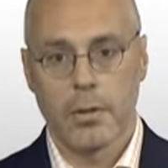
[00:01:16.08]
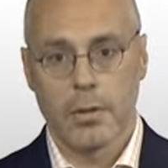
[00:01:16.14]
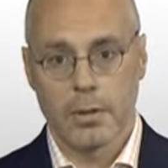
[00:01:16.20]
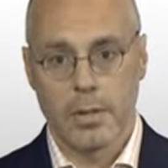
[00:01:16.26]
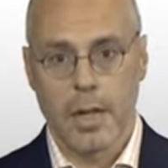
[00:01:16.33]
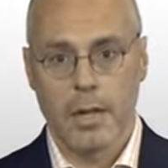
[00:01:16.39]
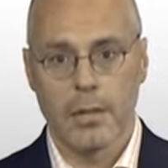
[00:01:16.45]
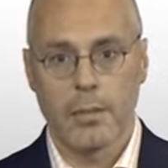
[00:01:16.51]

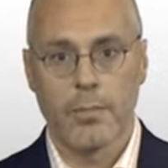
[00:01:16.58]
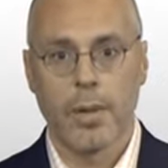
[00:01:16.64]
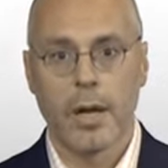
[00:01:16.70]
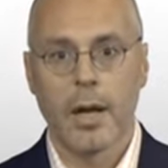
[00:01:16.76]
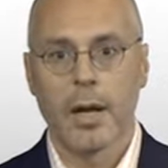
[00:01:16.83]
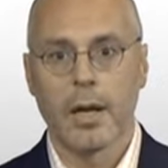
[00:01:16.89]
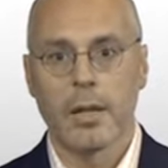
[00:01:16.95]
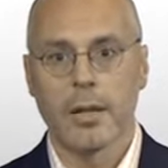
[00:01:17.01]
sat
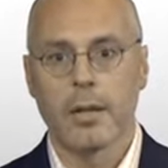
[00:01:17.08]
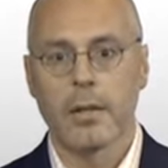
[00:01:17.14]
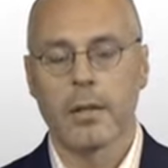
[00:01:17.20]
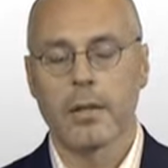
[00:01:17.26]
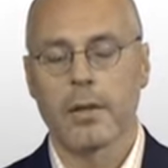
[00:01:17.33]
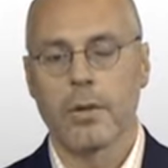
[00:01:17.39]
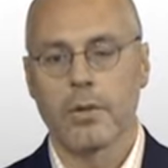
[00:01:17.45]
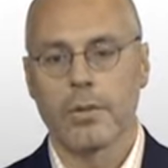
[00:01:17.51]

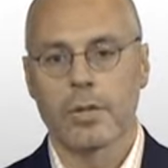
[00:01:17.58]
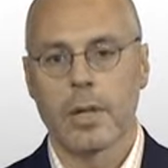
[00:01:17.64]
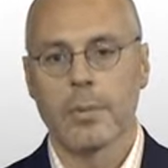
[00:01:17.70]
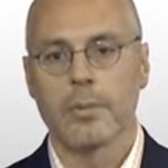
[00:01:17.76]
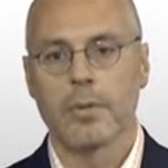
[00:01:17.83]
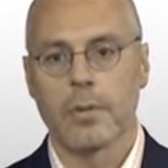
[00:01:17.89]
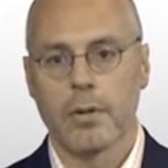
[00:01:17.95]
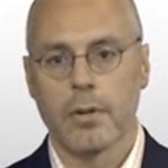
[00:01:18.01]
behind the
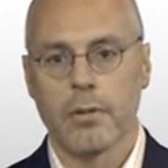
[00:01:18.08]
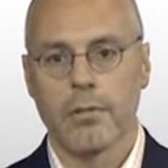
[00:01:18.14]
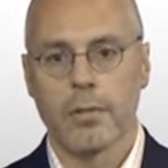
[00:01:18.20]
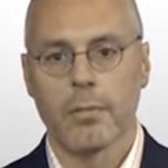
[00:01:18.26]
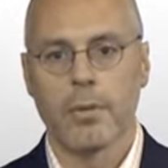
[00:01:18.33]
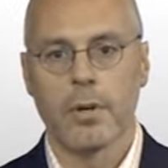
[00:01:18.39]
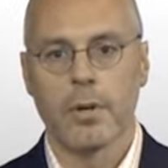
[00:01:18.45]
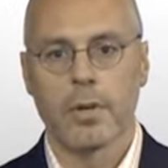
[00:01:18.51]
concept of
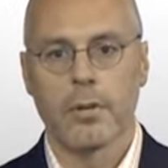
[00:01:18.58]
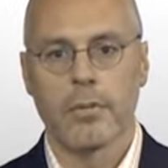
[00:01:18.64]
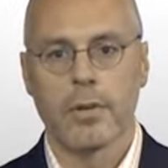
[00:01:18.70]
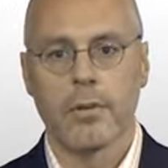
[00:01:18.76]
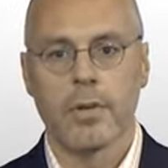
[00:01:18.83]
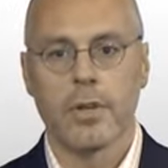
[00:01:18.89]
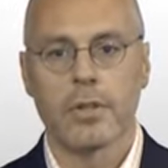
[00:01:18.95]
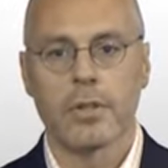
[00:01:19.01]
the Productive
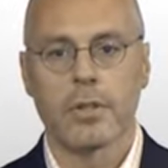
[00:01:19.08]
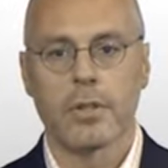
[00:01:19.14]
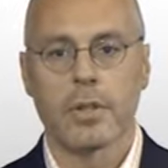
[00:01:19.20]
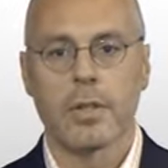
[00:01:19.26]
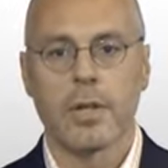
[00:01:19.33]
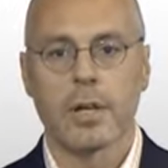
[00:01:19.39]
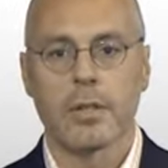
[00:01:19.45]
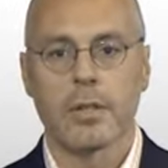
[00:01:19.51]
Innovation
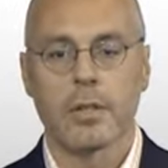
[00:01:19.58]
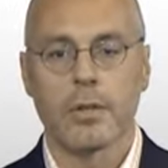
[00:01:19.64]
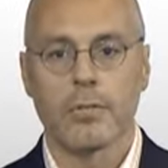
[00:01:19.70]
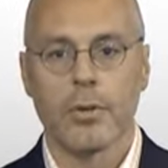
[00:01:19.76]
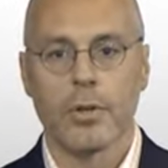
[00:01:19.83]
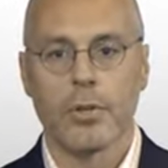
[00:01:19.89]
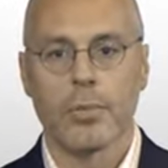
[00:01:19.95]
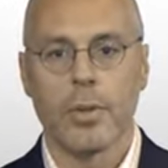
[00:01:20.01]
Index in the
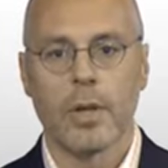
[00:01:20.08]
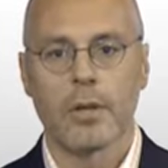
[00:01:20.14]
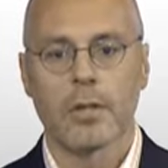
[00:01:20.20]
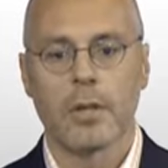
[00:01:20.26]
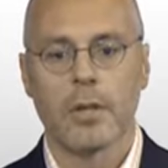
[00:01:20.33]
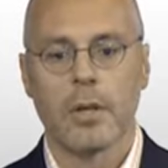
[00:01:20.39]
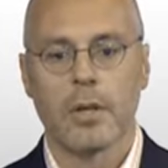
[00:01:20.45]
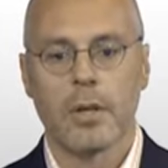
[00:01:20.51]
first
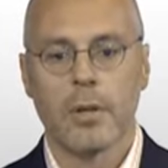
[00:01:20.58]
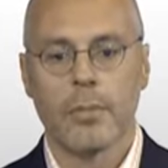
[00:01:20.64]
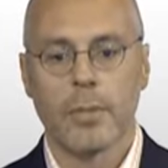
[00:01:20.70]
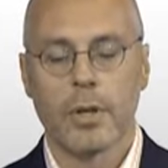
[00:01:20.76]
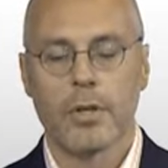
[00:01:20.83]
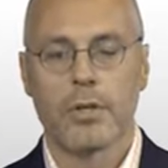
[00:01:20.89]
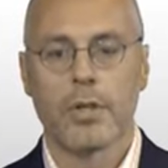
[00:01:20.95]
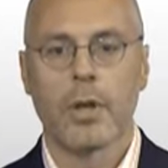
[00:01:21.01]
place,
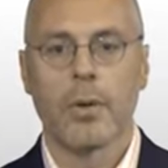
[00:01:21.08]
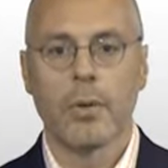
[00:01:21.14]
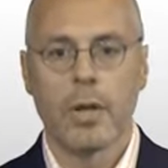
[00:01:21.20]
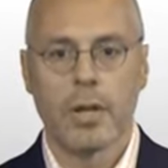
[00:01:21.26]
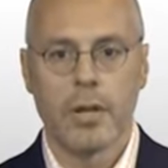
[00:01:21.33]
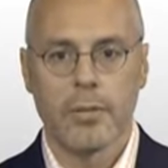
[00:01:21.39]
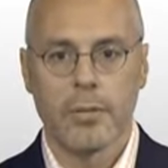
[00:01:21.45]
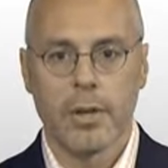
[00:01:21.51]
because the
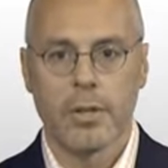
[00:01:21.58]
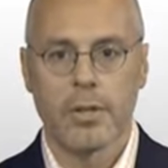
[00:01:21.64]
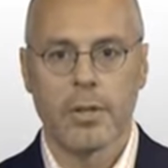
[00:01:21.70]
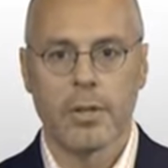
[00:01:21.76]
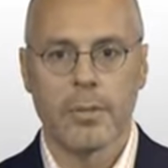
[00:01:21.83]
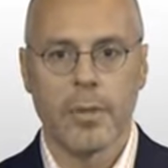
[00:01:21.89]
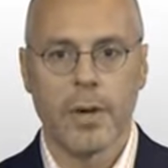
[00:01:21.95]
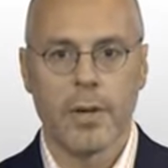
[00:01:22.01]
only
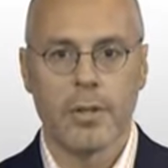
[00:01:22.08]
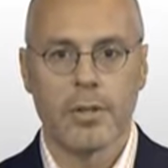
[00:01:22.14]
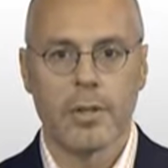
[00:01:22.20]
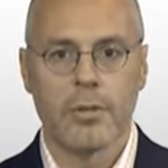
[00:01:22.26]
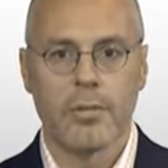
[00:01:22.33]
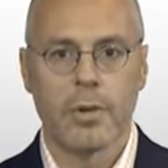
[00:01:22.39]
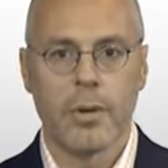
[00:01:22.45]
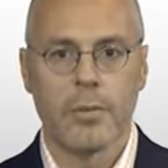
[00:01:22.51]
innovation that matters
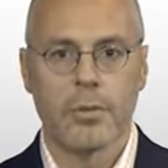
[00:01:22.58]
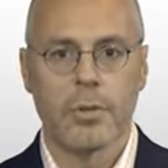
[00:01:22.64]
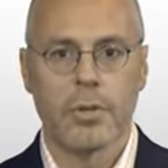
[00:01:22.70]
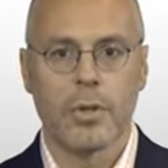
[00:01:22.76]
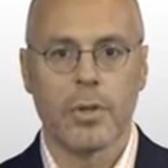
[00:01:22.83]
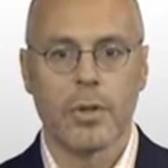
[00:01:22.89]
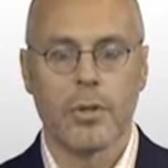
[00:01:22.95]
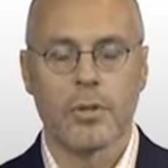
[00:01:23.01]
in
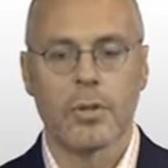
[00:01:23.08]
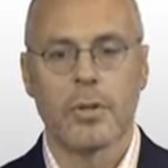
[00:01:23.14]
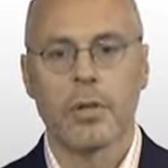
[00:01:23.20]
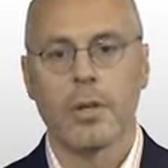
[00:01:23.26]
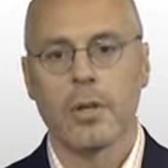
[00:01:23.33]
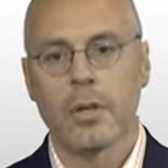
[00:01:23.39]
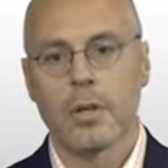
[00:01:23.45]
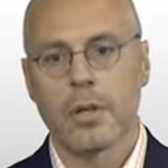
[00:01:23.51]
pharmaceuticals
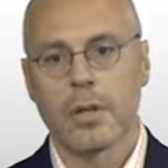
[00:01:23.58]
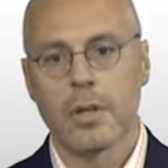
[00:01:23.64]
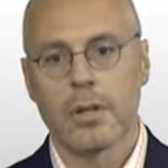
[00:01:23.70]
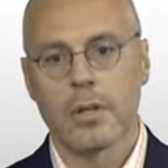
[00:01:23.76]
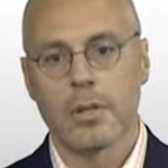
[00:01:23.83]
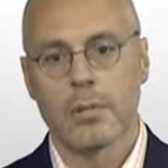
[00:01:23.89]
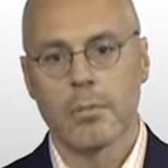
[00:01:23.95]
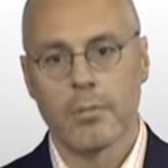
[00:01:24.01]

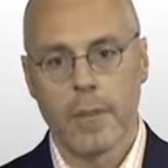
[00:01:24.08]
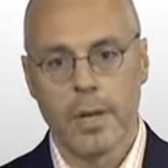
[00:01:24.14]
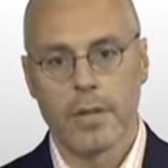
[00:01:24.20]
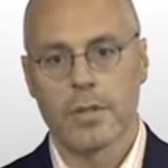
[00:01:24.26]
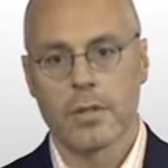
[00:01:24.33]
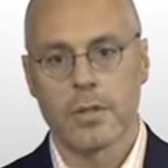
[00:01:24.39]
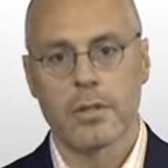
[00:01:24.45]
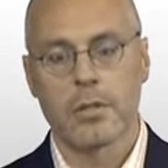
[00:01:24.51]
is
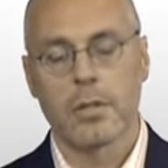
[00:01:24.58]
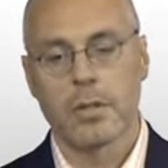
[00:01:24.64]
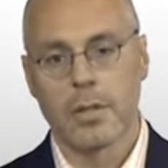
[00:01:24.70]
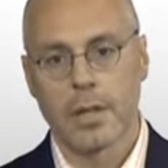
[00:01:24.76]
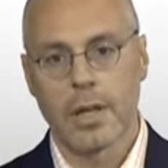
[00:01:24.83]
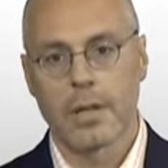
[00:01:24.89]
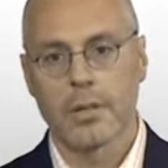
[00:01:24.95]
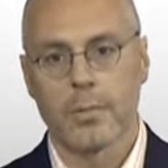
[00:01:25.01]
medicines
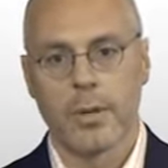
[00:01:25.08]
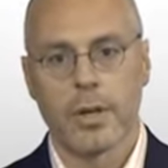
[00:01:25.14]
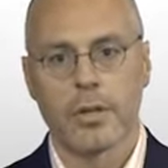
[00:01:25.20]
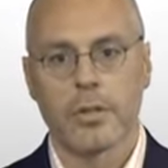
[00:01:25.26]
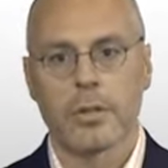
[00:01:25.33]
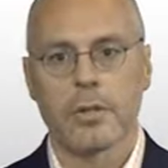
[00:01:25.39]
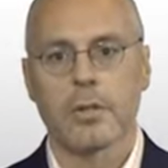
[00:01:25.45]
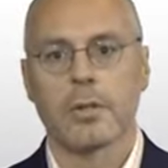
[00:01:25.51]
that get to
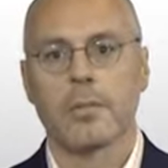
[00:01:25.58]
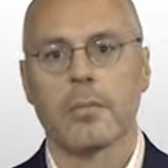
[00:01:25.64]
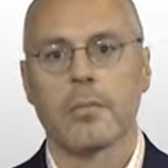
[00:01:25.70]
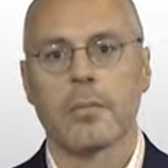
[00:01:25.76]
patients.